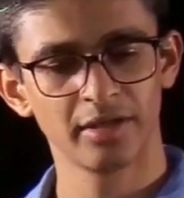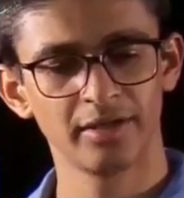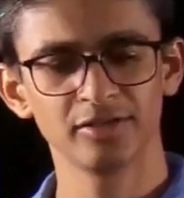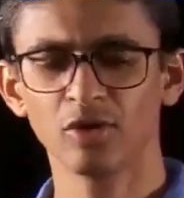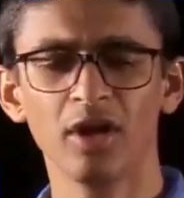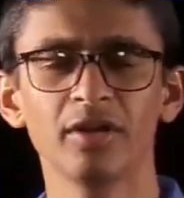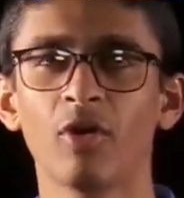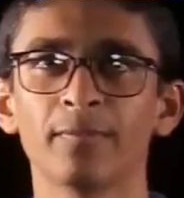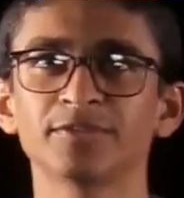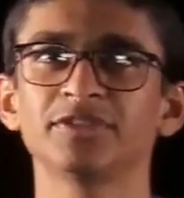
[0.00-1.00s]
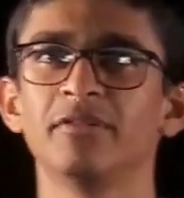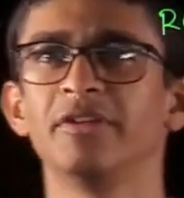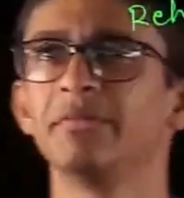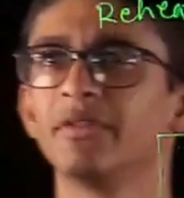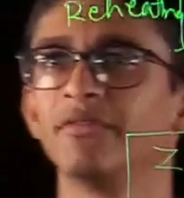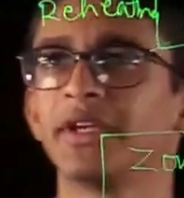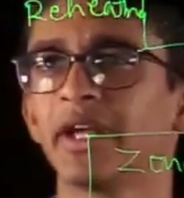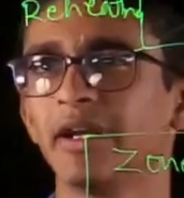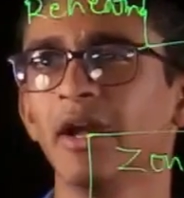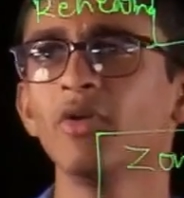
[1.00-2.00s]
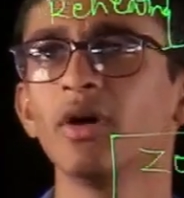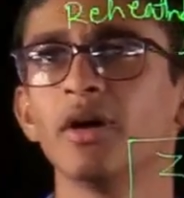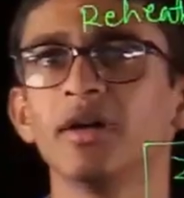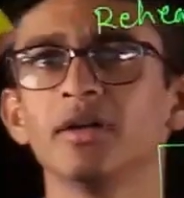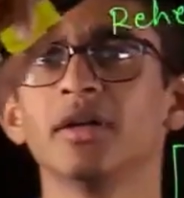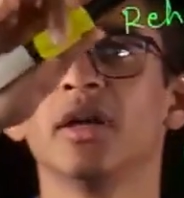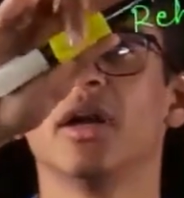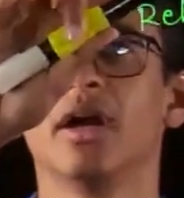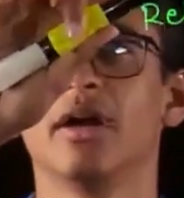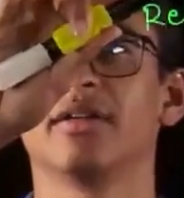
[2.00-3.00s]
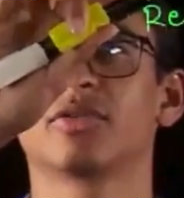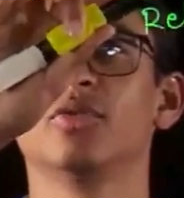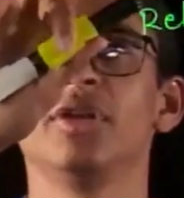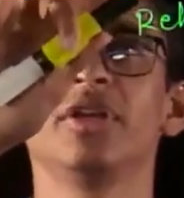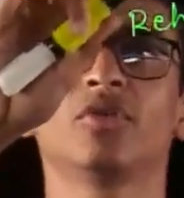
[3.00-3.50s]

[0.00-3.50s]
It is all optional. We can have a cooling